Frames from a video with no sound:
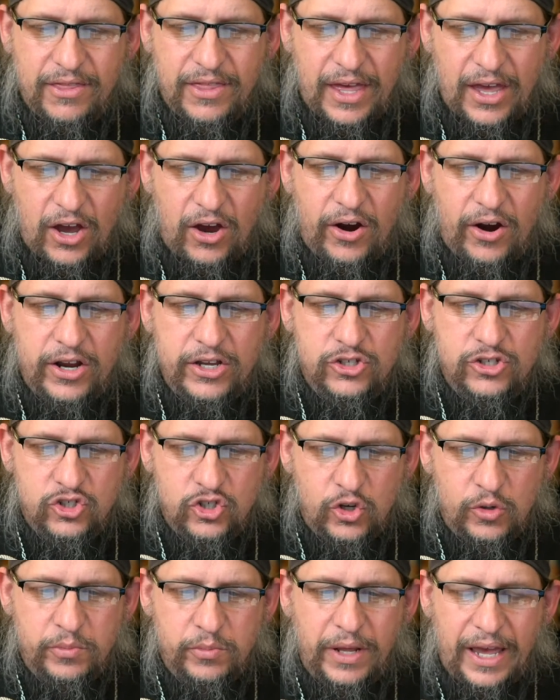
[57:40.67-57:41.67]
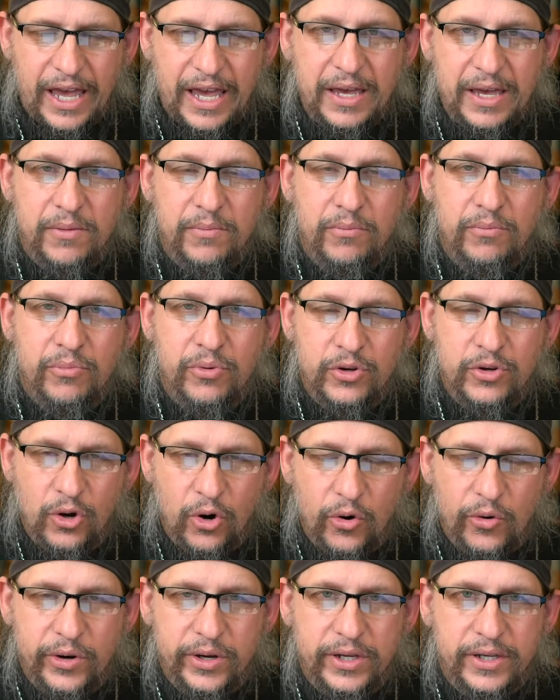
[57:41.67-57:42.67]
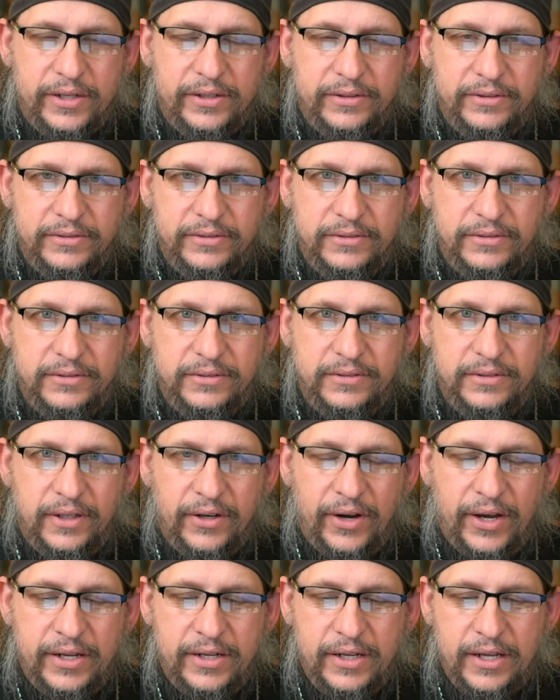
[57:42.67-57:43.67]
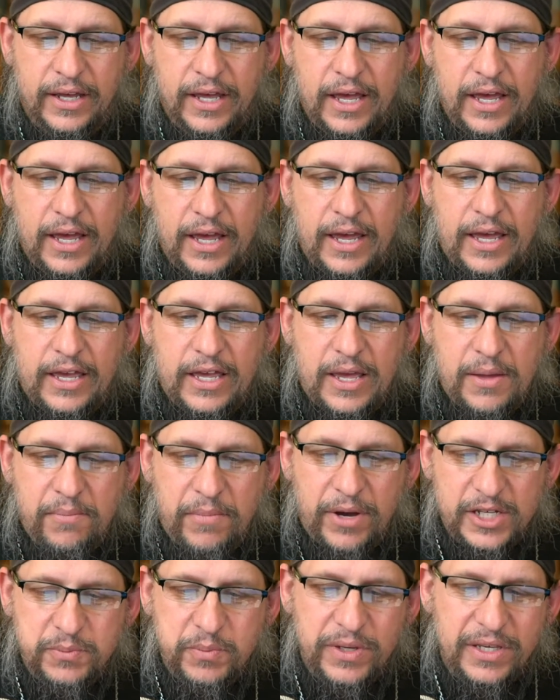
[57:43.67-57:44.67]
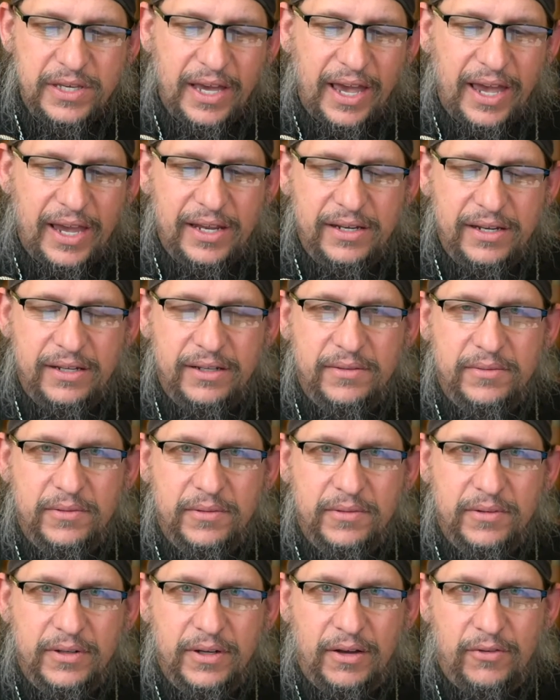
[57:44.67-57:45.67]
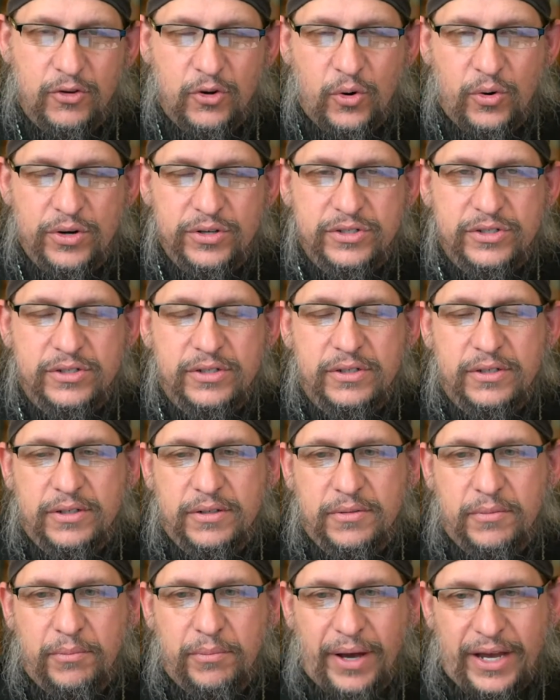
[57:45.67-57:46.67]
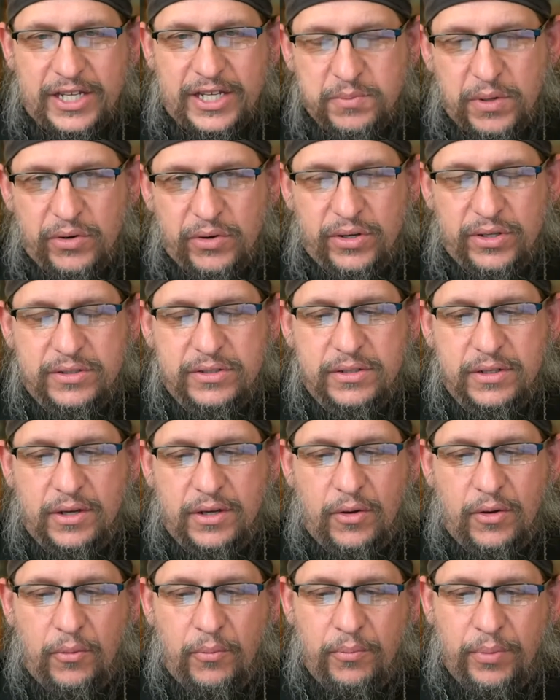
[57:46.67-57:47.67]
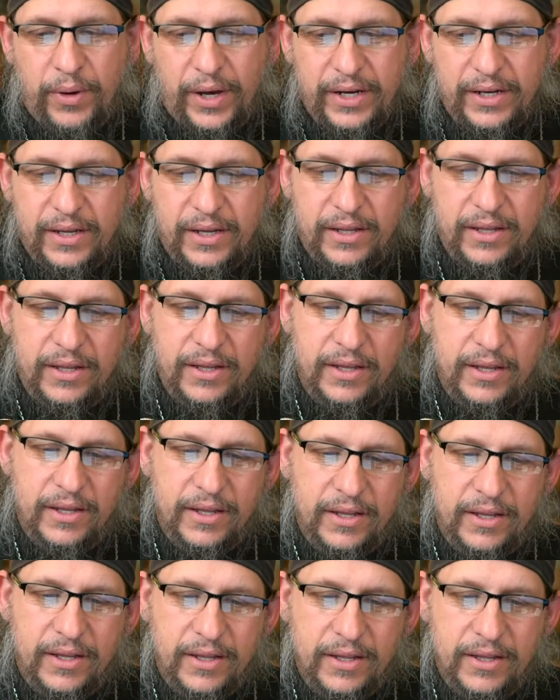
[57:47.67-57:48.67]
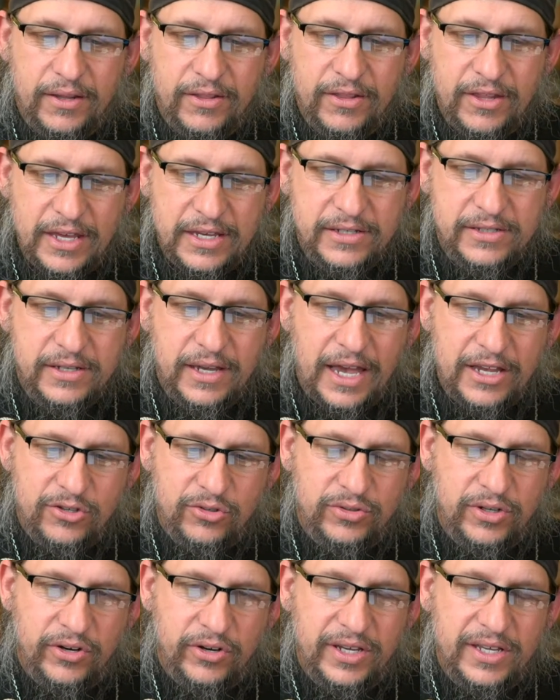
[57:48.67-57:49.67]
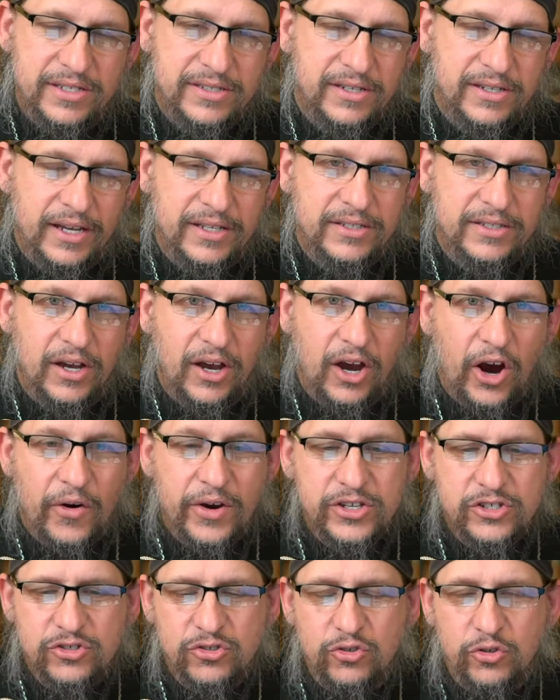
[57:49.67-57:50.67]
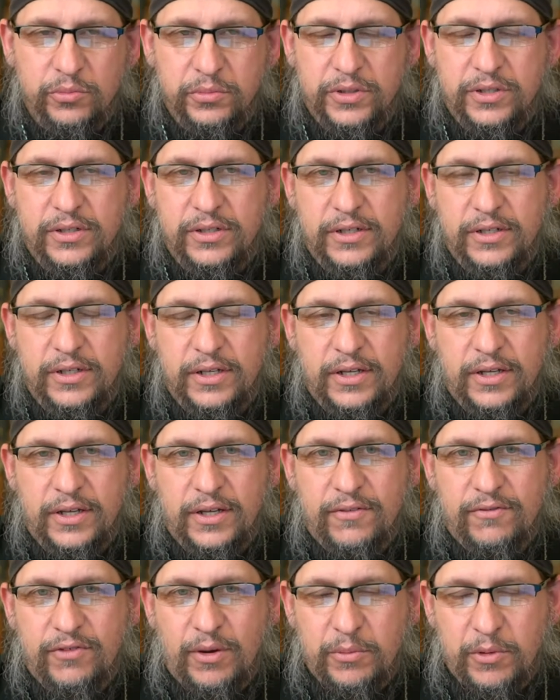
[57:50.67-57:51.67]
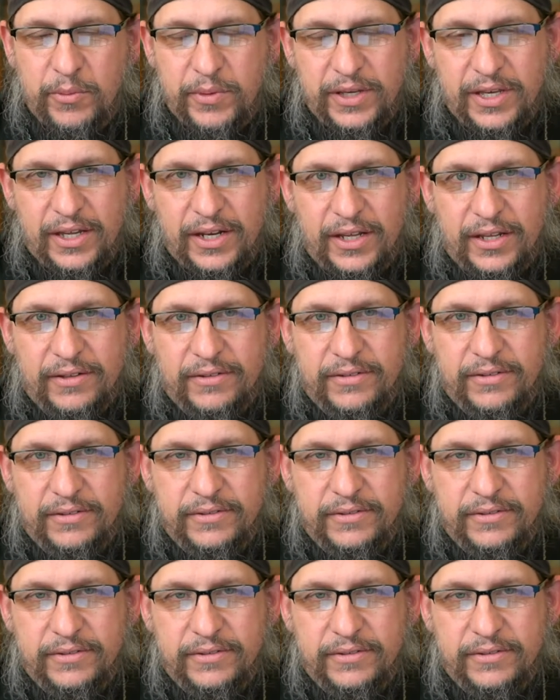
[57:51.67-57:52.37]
they are assumed a priori. Right? It must be gained, of course, by experience. But these esoteric insights are assumed from the beginning